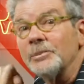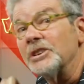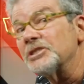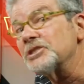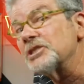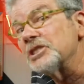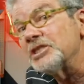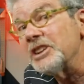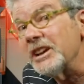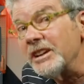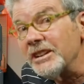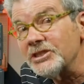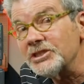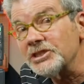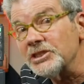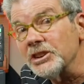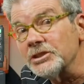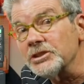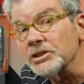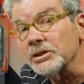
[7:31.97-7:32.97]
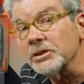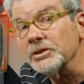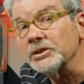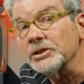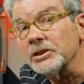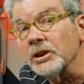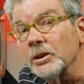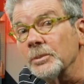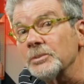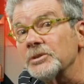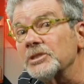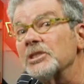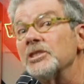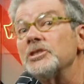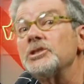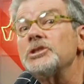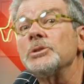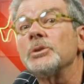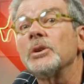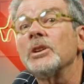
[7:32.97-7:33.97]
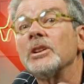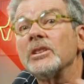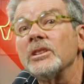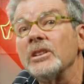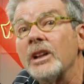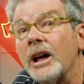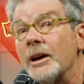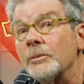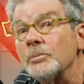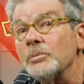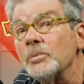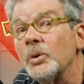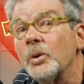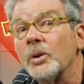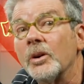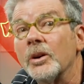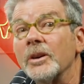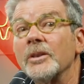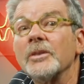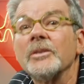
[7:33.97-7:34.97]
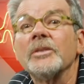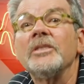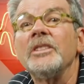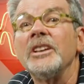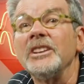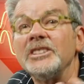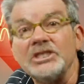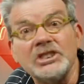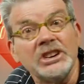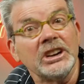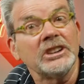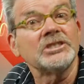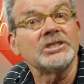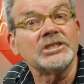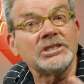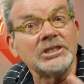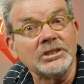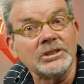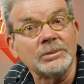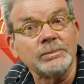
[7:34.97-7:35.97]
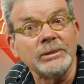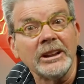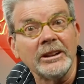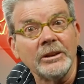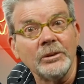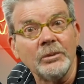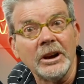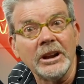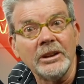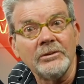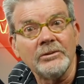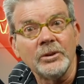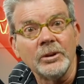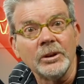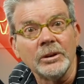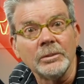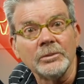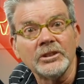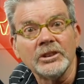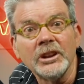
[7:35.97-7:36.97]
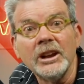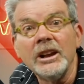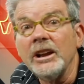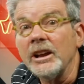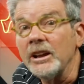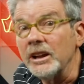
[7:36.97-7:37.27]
But today's digital scopes can do a lot more than just display waveforms,